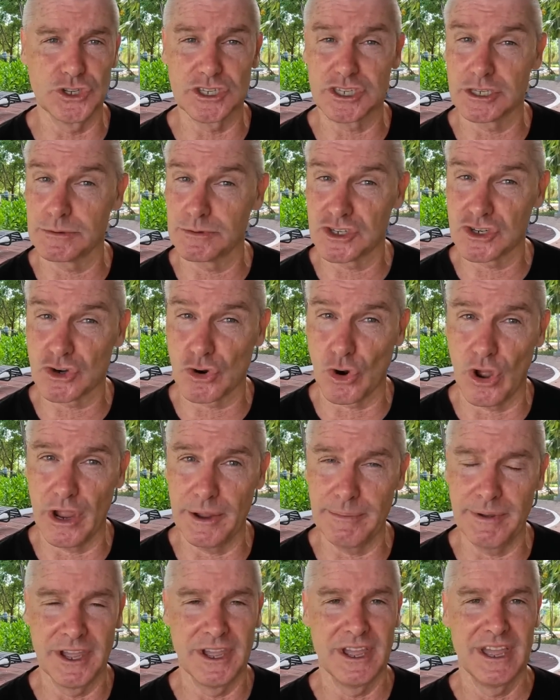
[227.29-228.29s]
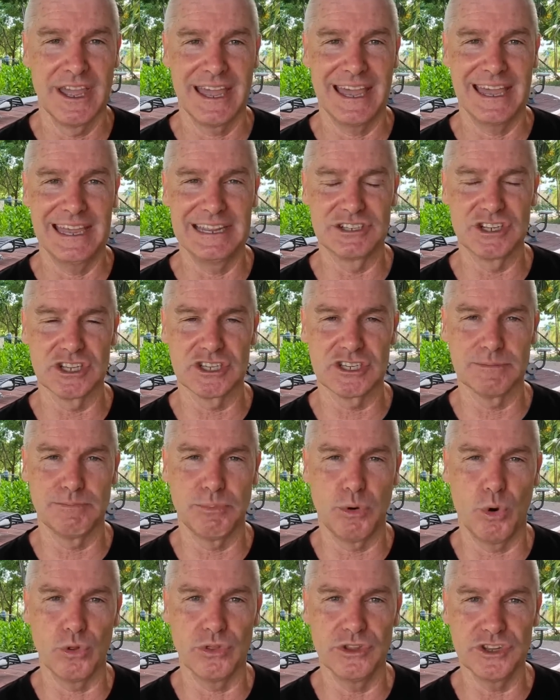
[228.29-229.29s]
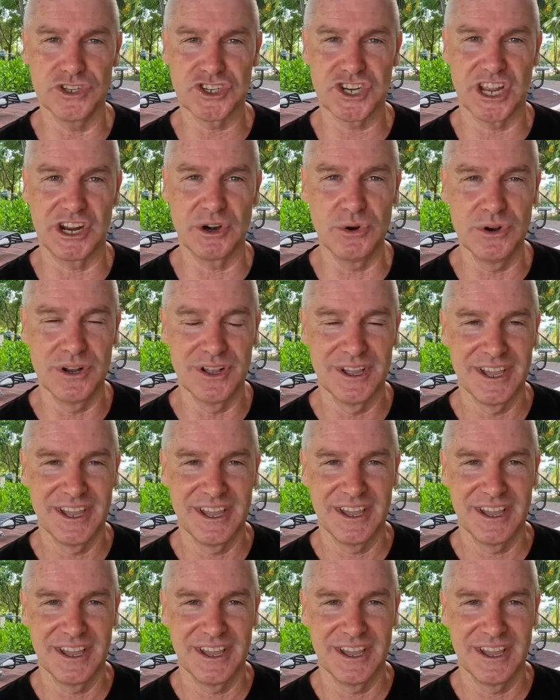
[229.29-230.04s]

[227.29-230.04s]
to subscribe and to support this channel,